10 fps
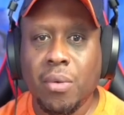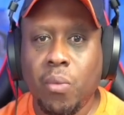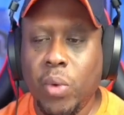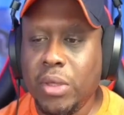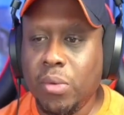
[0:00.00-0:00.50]

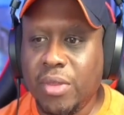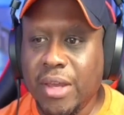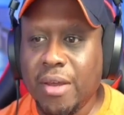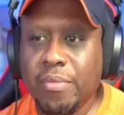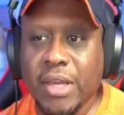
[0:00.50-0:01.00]
When you
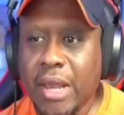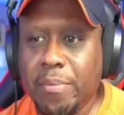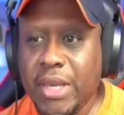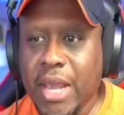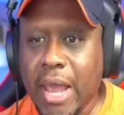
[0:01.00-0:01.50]
think of the
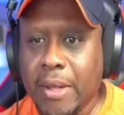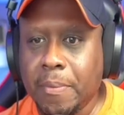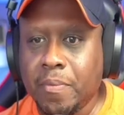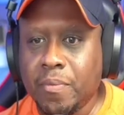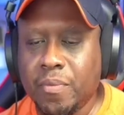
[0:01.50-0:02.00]
NBA,
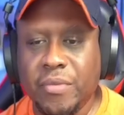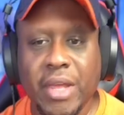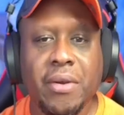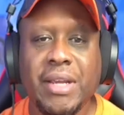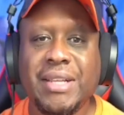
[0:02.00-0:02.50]

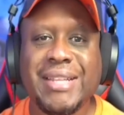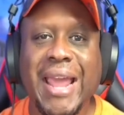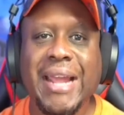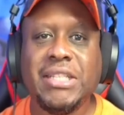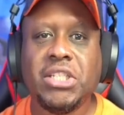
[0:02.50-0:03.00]
there is
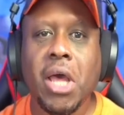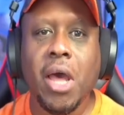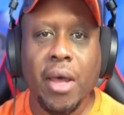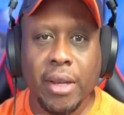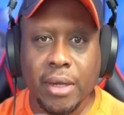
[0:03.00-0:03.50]
a
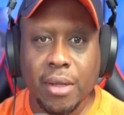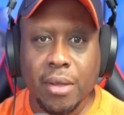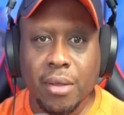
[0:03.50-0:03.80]
ton